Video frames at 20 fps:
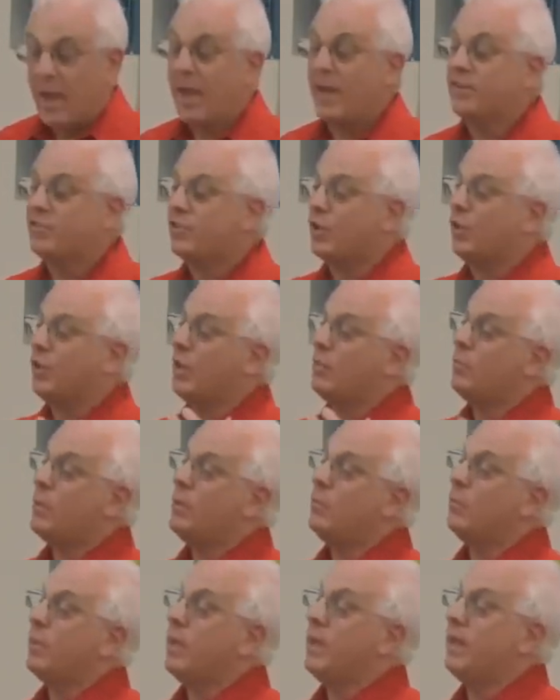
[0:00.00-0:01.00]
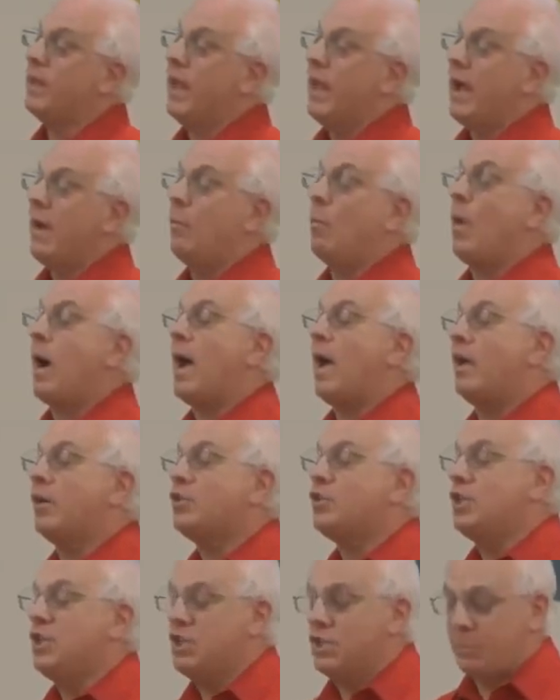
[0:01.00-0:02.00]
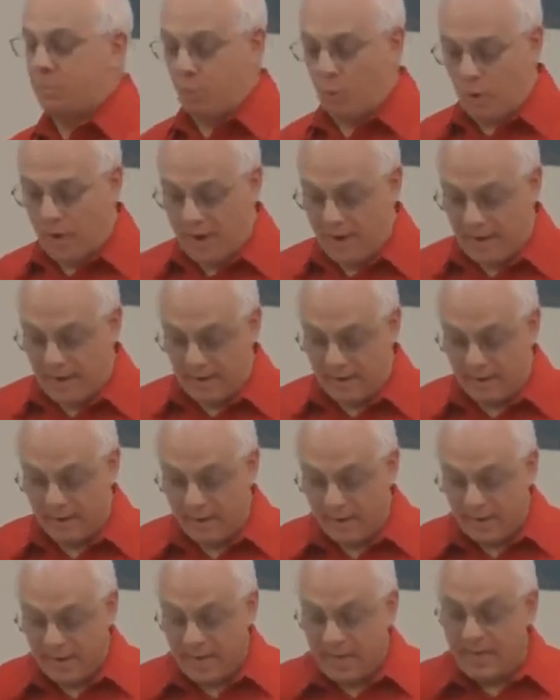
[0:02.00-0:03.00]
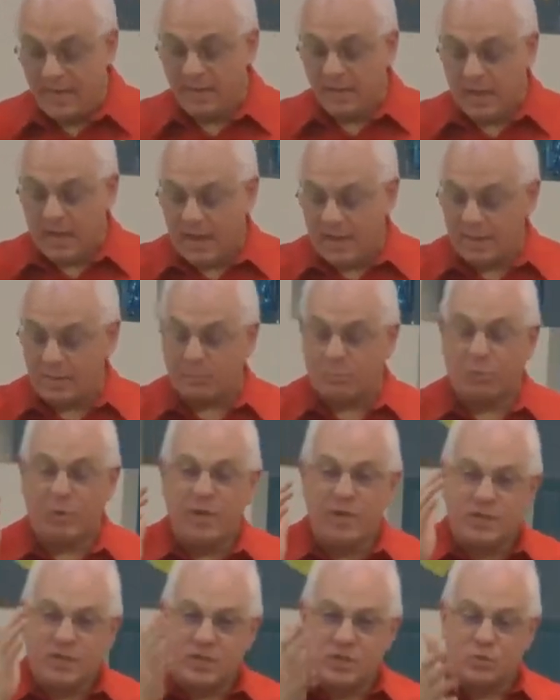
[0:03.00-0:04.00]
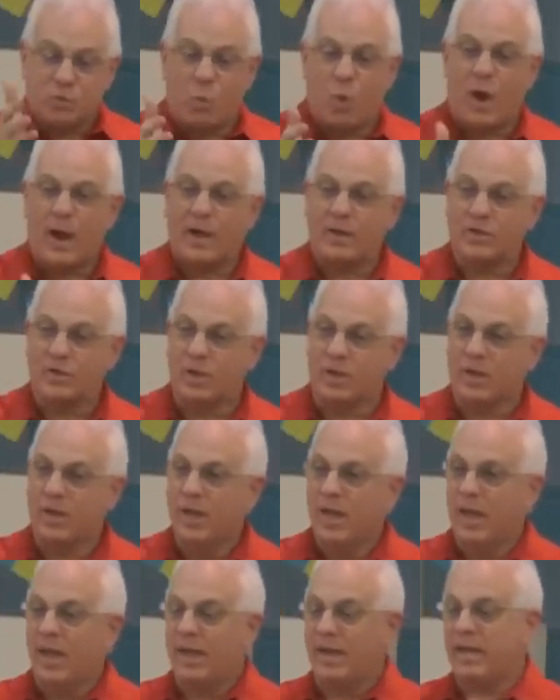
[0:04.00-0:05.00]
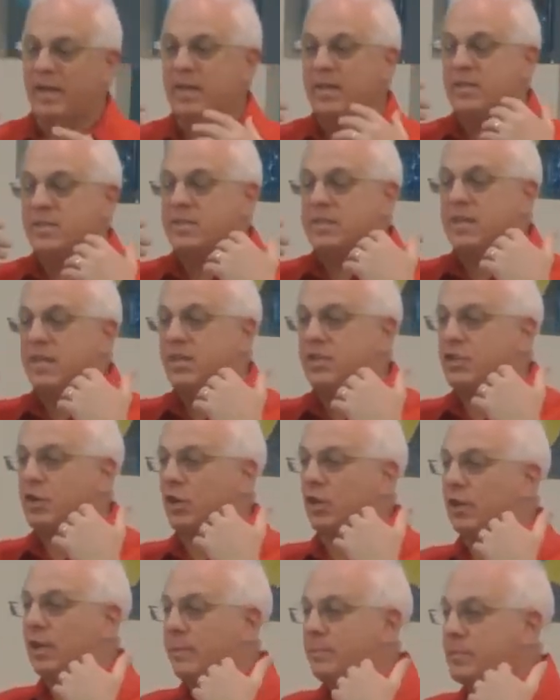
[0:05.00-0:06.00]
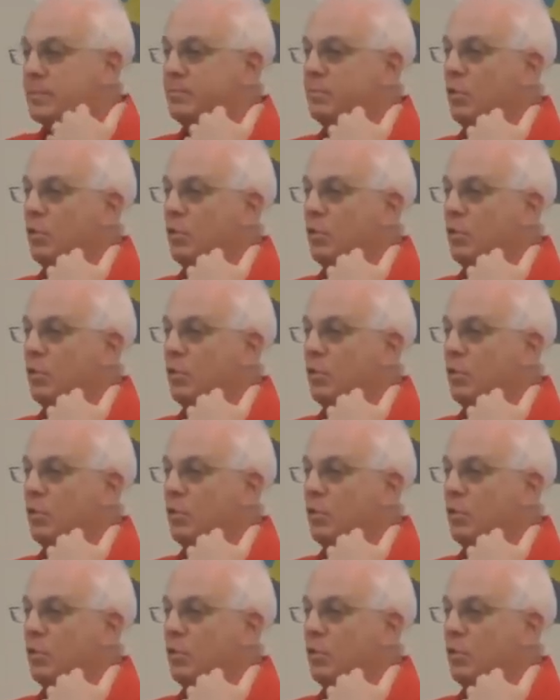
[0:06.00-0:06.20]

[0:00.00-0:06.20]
And so then we read, while she's praying, Eli the priest is watching, and he sees her lips